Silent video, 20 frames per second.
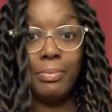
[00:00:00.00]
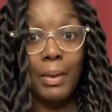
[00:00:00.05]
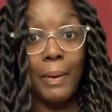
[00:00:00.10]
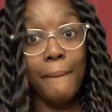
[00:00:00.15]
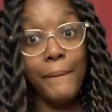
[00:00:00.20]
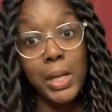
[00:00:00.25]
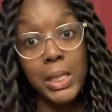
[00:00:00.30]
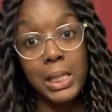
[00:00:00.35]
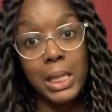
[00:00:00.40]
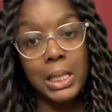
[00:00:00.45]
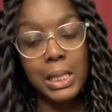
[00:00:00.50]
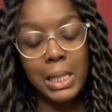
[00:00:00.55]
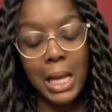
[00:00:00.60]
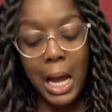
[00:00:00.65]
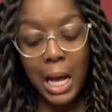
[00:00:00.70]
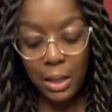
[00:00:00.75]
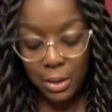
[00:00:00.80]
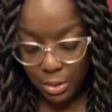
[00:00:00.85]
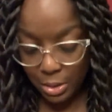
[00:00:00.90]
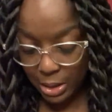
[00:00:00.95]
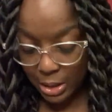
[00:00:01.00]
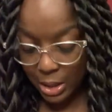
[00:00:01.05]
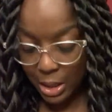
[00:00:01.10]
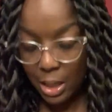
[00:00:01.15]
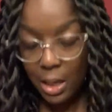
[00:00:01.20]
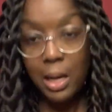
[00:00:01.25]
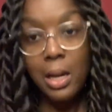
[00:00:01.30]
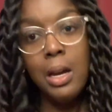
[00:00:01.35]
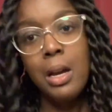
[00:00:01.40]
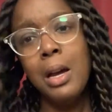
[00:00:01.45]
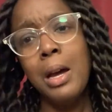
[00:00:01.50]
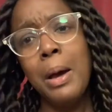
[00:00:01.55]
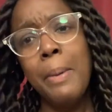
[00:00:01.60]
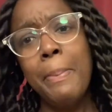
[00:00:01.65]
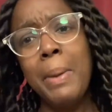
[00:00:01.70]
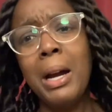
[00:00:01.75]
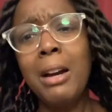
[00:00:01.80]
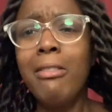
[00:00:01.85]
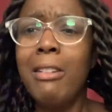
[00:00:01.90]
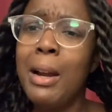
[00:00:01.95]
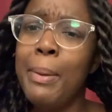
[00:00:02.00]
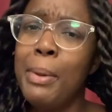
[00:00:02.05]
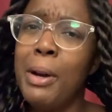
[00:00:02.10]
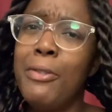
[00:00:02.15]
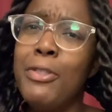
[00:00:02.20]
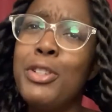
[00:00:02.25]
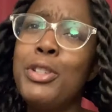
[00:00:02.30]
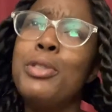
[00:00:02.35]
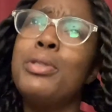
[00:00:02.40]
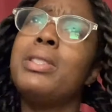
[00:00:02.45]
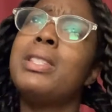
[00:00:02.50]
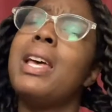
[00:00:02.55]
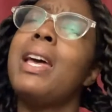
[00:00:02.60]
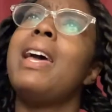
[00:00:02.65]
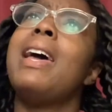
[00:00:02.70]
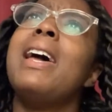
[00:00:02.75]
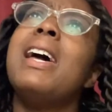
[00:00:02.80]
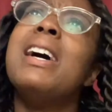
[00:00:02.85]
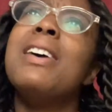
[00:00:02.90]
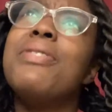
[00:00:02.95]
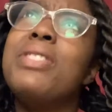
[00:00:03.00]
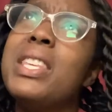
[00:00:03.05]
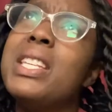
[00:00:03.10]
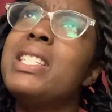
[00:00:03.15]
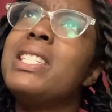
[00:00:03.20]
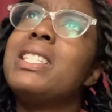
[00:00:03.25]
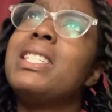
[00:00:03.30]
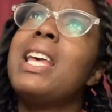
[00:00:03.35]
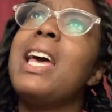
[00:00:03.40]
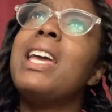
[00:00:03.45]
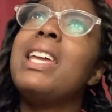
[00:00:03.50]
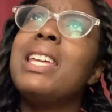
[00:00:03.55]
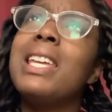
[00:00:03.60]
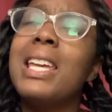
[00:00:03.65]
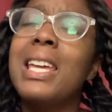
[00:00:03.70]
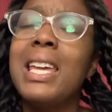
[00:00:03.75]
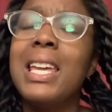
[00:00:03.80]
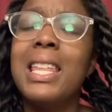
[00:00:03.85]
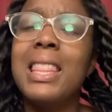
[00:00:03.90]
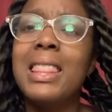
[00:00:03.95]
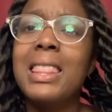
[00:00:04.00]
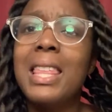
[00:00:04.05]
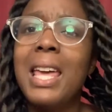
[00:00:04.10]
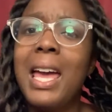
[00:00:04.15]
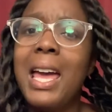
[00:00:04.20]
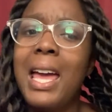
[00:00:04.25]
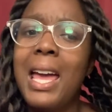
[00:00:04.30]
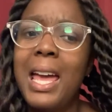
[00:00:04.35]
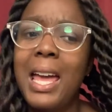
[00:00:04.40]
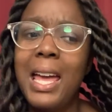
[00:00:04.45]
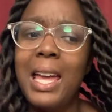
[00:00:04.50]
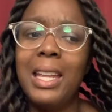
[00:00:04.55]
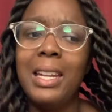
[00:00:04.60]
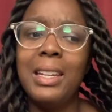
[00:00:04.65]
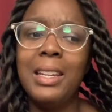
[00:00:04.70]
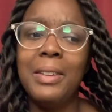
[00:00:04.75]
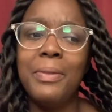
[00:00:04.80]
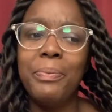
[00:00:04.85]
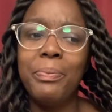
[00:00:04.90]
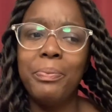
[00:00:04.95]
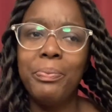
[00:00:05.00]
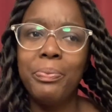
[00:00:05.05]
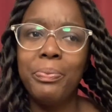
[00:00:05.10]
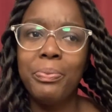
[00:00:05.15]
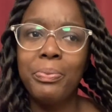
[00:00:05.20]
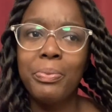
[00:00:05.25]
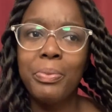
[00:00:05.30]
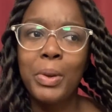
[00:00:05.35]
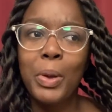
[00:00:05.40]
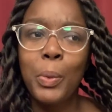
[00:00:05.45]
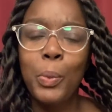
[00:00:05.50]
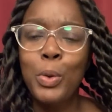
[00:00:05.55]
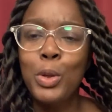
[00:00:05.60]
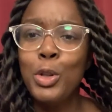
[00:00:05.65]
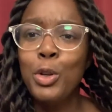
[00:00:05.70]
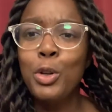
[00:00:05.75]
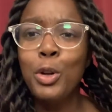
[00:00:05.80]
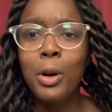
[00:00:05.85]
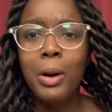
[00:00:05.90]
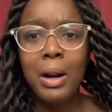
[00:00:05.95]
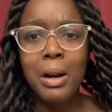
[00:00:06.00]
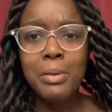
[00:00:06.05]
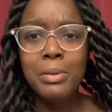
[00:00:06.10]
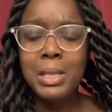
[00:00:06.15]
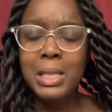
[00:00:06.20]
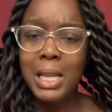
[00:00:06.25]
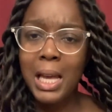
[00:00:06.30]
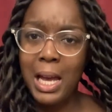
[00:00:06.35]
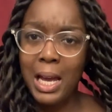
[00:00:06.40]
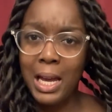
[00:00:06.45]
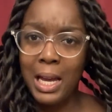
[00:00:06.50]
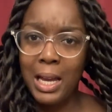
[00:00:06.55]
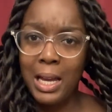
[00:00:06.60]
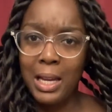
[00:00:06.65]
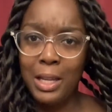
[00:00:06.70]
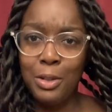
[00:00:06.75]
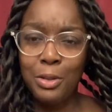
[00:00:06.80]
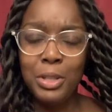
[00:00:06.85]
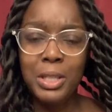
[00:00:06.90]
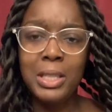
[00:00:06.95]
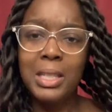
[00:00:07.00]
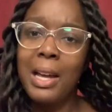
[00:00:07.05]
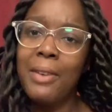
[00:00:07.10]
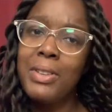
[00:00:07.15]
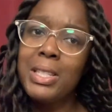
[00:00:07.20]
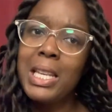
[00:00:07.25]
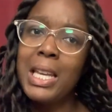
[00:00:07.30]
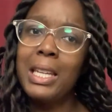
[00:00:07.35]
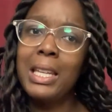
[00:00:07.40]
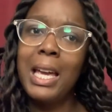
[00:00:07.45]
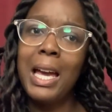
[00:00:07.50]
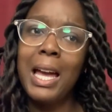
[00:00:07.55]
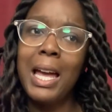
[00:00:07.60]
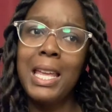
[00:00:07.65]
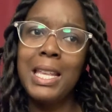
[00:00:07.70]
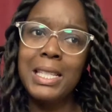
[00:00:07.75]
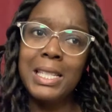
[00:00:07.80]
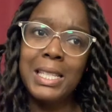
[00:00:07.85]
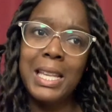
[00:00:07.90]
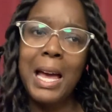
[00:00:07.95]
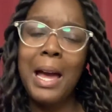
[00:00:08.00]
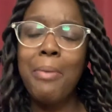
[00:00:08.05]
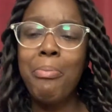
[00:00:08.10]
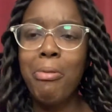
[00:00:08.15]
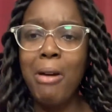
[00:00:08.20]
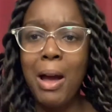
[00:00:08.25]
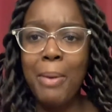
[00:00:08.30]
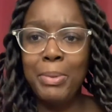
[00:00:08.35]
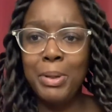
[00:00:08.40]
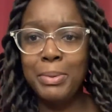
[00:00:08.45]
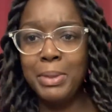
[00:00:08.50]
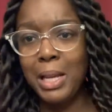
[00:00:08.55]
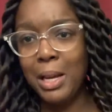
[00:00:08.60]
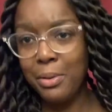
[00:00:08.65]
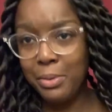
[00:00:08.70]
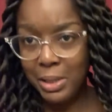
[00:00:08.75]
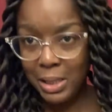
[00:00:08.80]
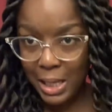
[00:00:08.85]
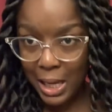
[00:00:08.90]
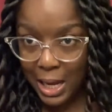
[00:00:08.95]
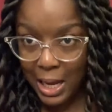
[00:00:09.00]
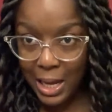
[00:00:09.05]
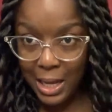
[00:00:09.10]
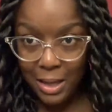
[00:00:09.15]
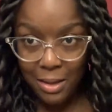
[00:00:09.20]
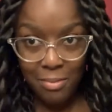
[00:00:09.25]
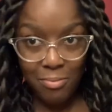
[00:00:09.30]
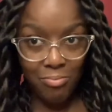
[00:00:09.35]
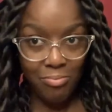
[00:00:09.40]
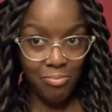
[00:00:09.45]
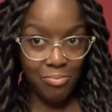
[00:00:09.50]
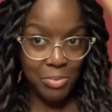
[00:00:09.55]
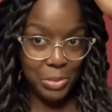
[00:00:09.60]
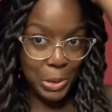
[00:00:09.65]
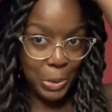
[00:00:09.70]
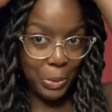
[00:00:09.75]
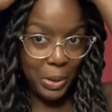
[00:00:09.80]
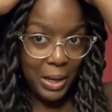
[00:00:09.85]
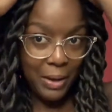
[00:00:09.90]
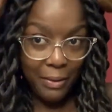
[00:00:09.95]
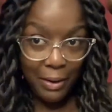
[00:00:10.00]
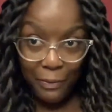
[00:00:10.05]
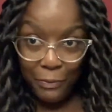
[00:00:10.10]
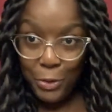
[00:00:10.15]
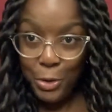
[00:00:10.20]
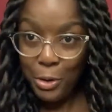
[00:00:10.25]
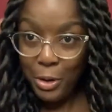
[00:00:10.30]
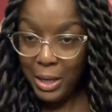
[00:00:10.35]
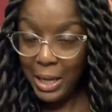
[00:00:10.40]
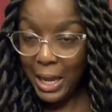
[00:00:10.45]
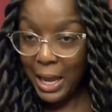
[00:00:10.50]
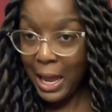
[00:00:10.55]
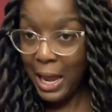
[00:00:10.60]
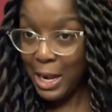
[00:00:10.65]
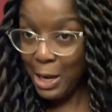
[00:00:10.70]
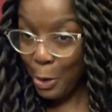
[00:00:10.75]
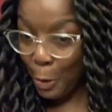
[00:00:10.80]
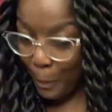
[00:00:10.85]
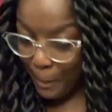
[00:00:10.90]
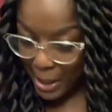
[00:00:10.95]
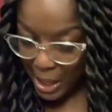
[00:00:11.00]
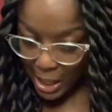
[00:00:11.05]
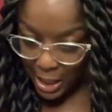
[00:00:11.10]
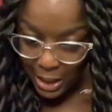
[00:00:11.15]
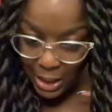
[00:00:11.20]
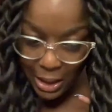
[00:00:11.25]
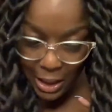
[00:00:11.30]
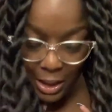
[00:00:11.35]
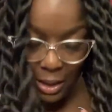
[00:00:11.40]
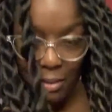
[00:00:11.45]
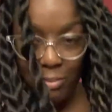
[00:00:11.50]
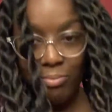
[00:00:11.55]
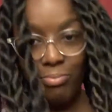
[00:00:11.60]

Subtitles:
for $6. My grandmother used to have this saying that when you go outside, you should never take your inside problems outside. So even if you ain't had no money,